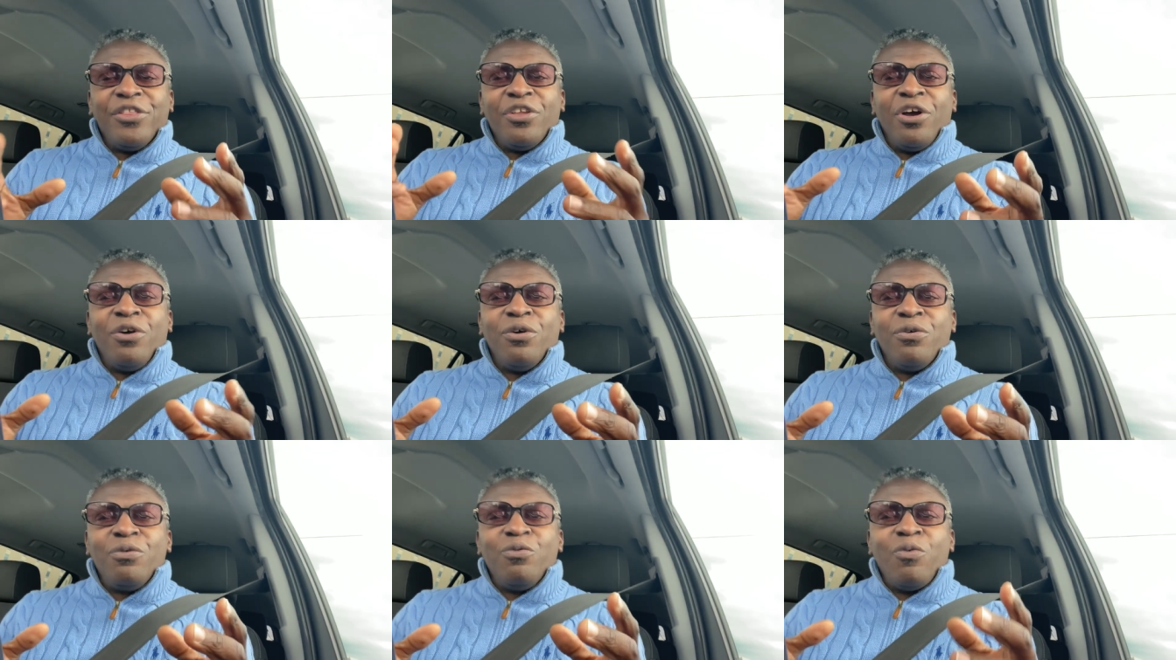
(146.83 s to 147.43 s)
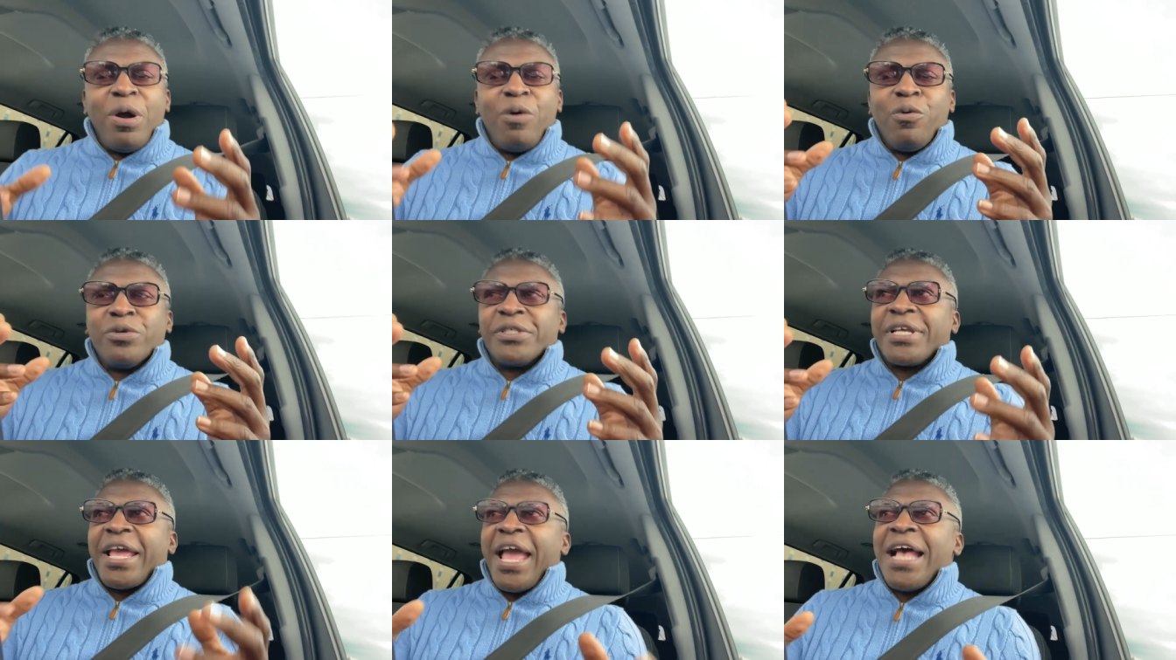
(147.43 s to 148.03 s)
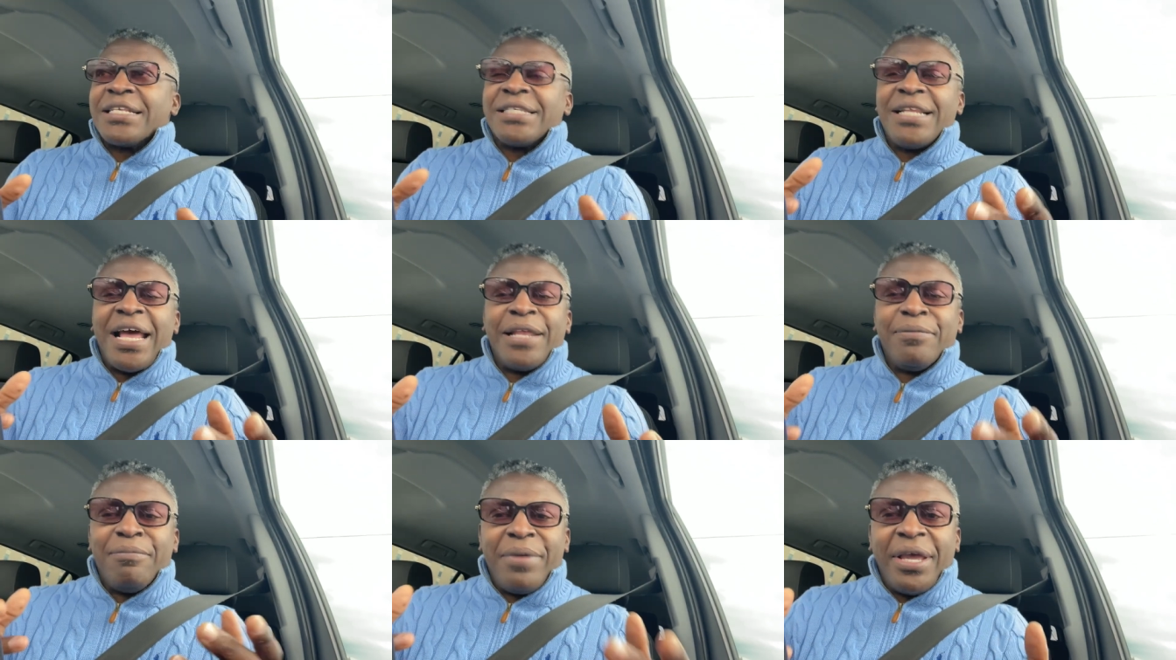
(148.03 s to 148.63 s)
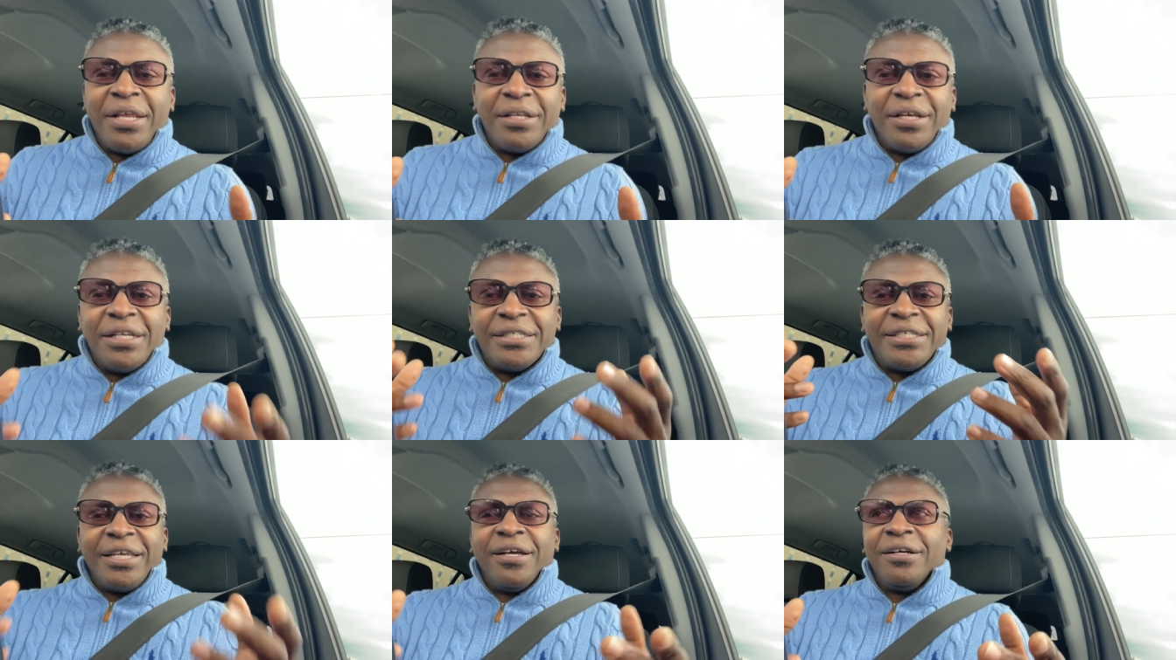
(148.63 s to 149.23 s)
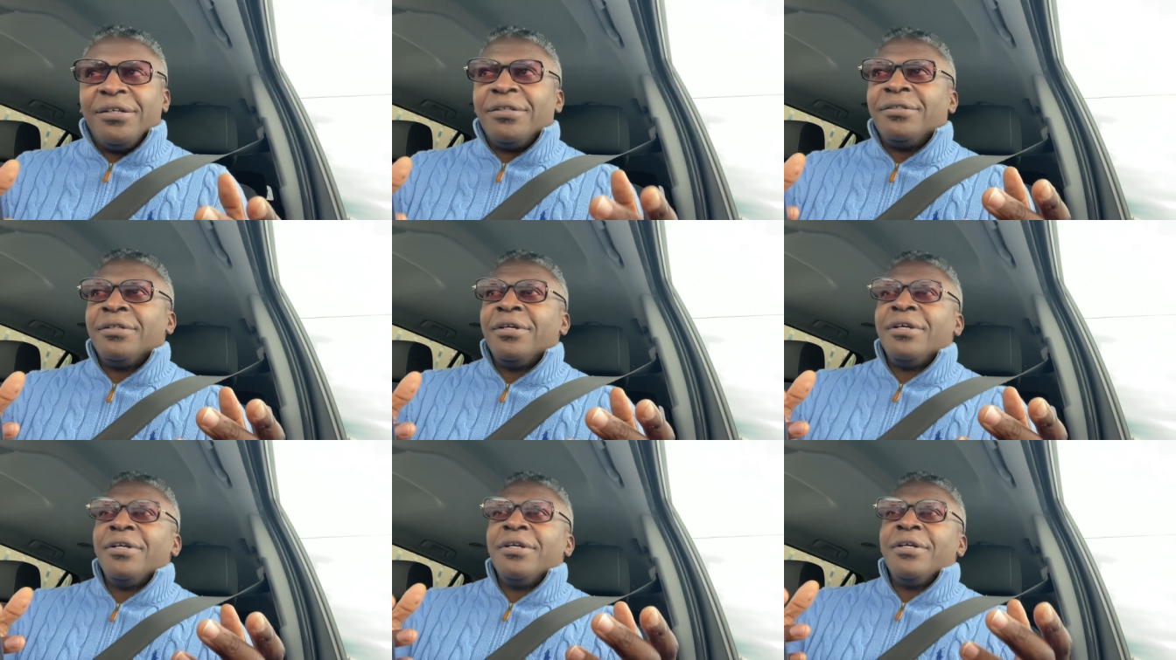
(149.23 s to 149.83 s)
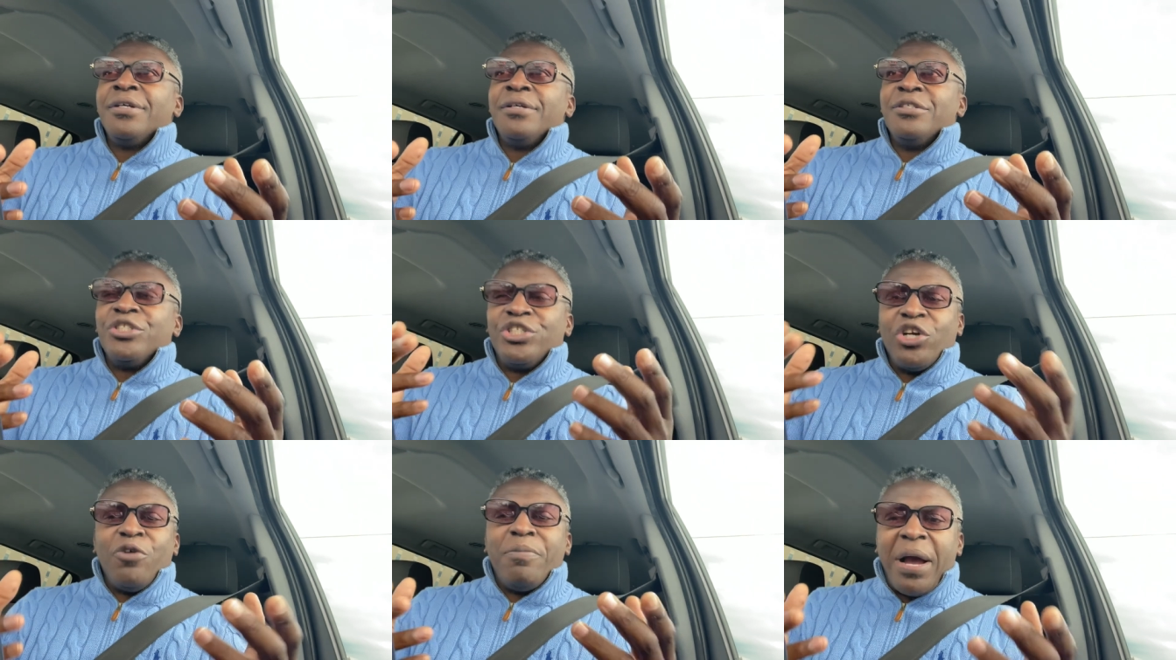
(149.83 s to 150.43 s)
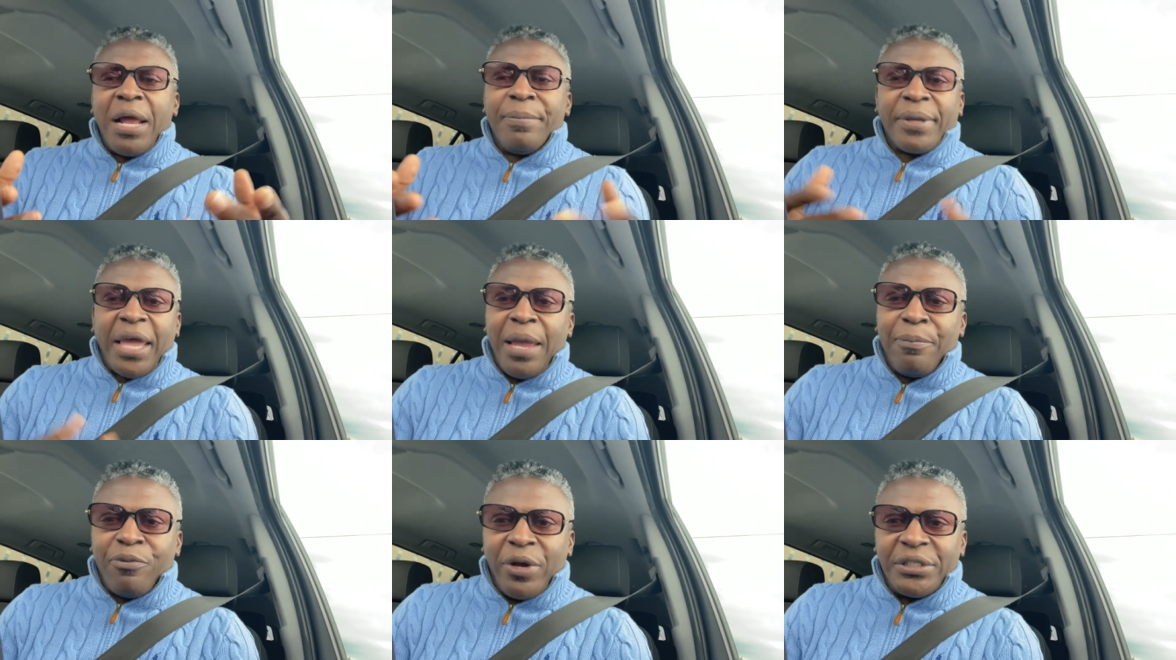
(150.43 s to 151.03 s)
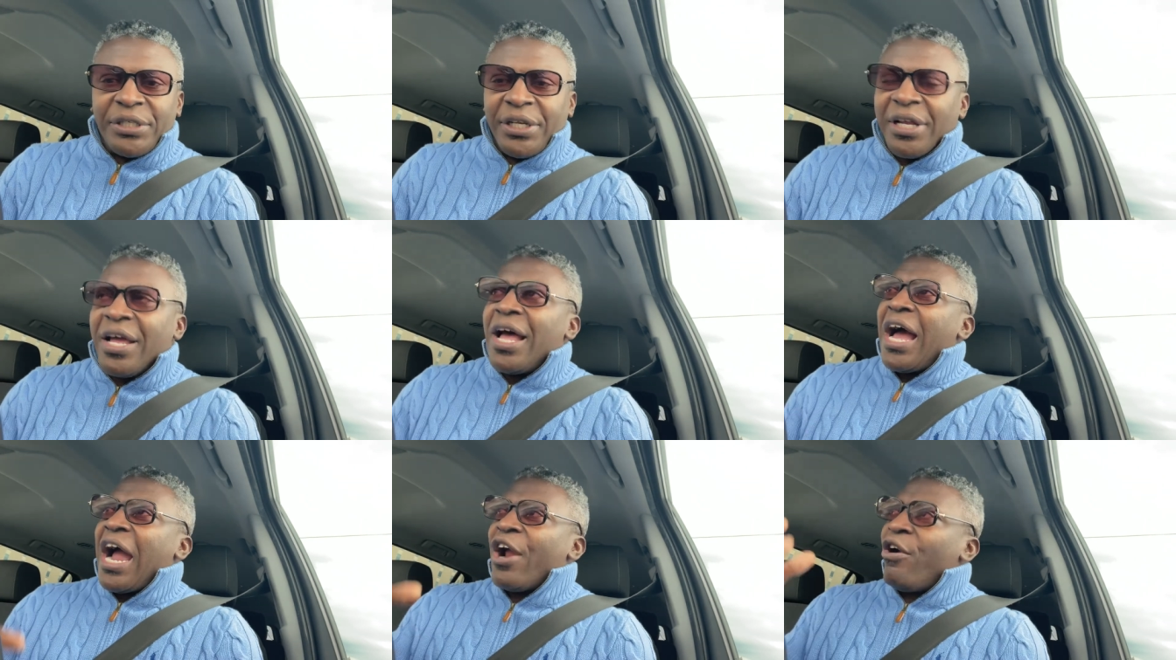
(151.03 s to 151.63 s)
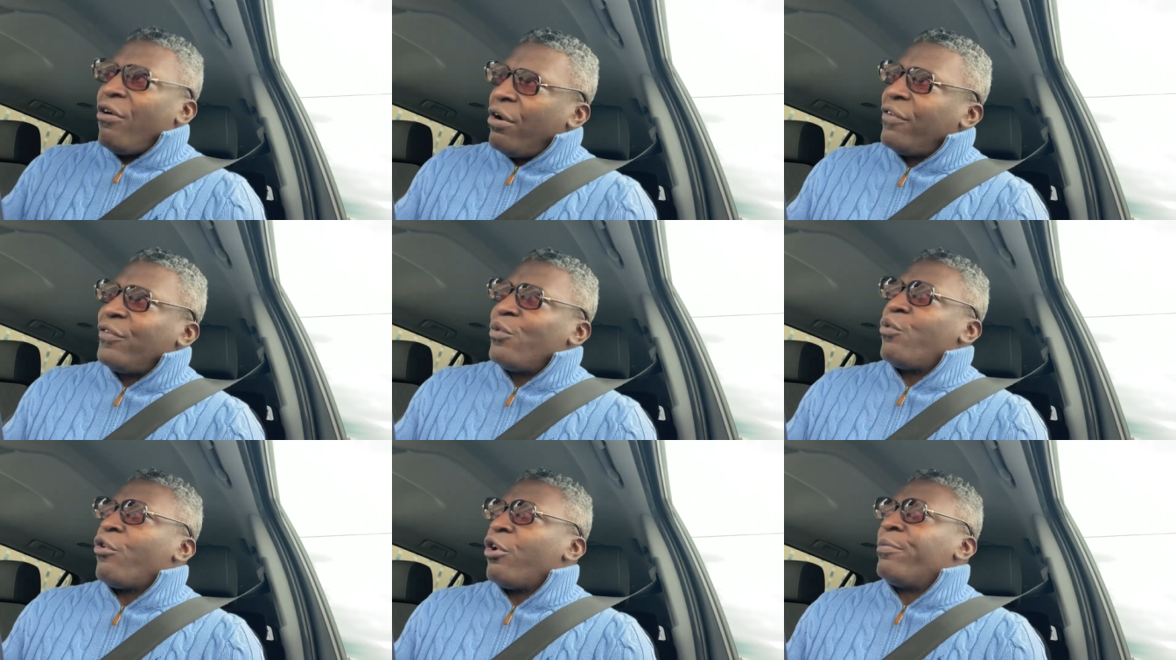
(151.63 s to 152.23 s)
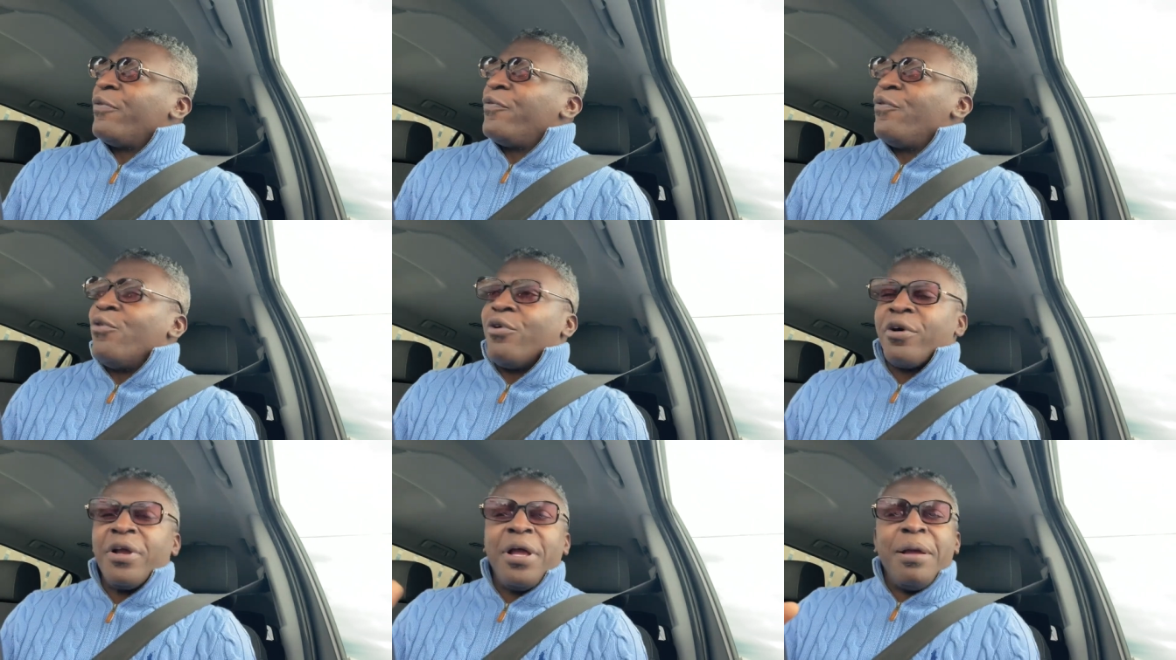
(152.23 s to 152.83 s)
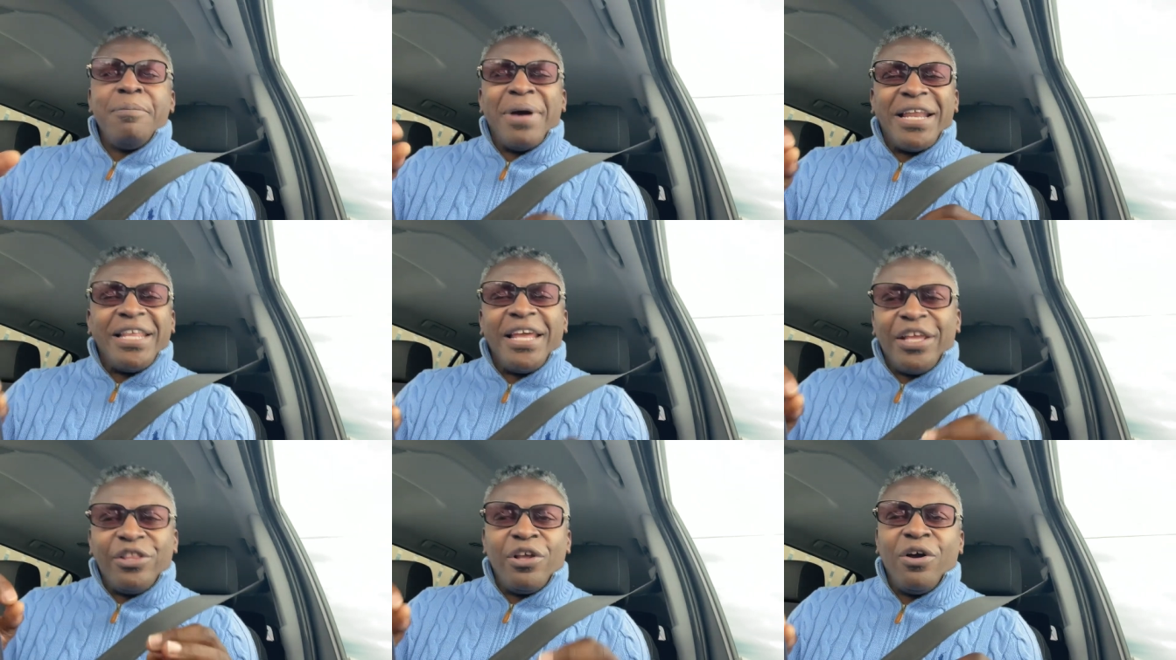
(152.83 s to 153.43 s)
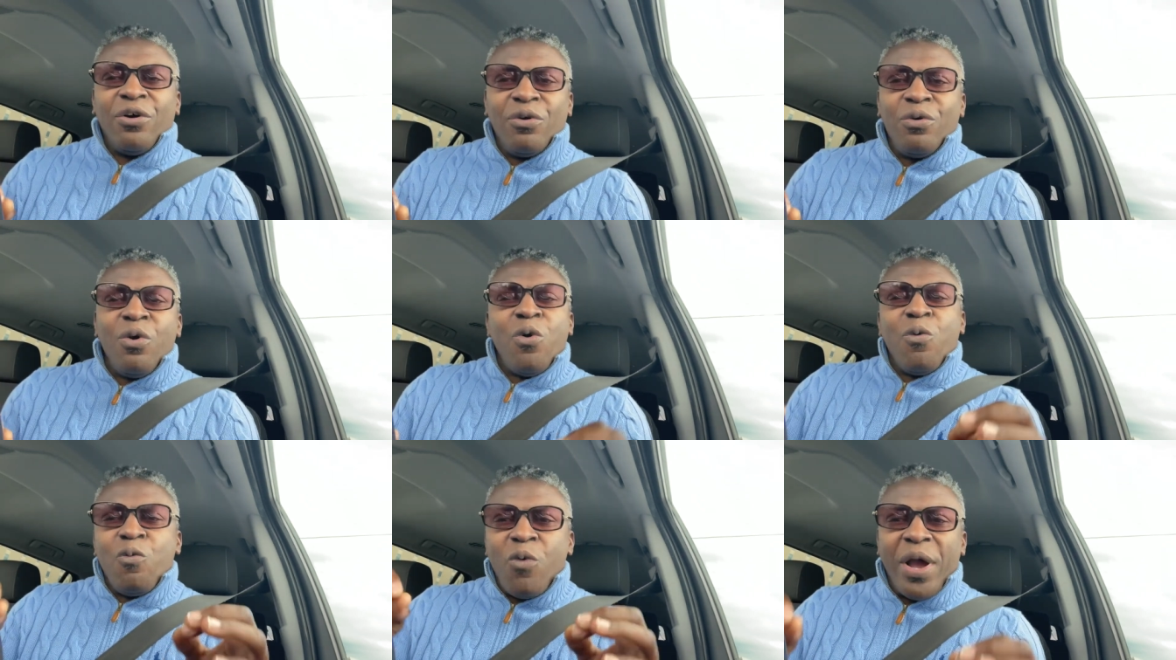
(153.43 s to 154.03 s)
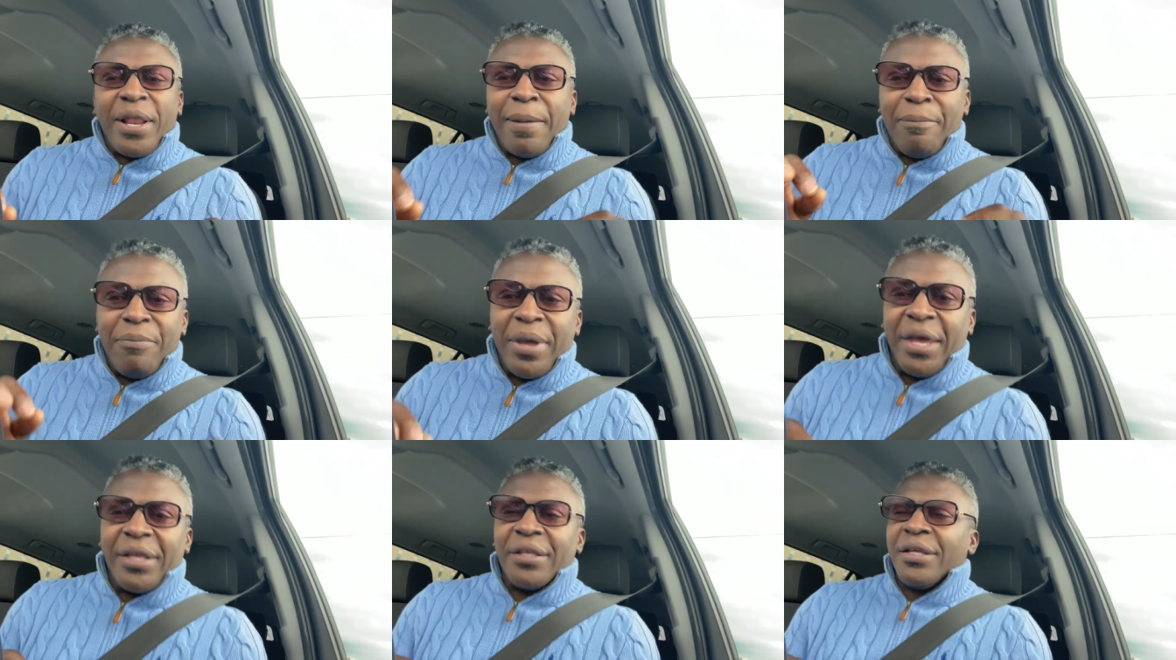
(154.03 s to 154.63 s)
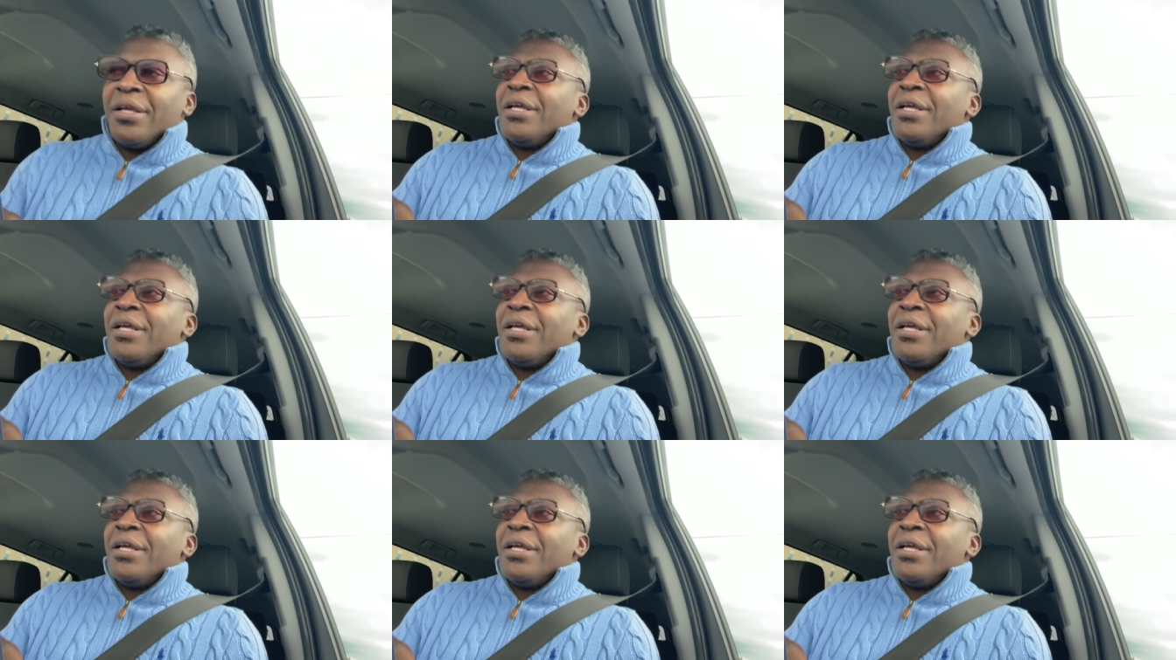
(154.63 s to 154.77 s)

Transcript: know what was gaslighting meant until Joe Biden became president. I heard of the word before, but I didn't know what it meant.